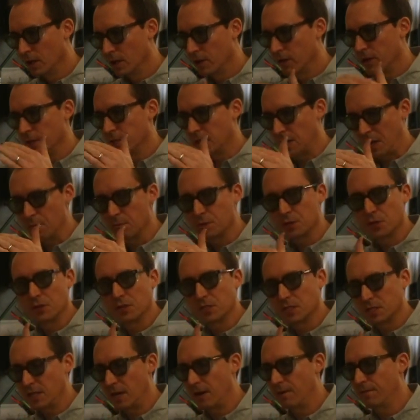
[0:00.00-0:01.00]
the temperature
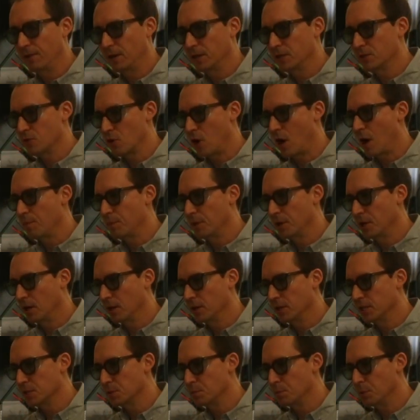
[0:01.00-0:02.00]
is definitely dropping
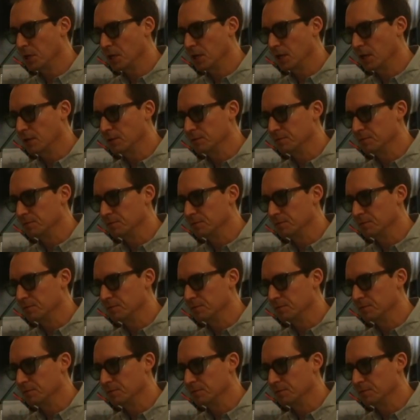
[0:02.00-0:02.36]
on this bead.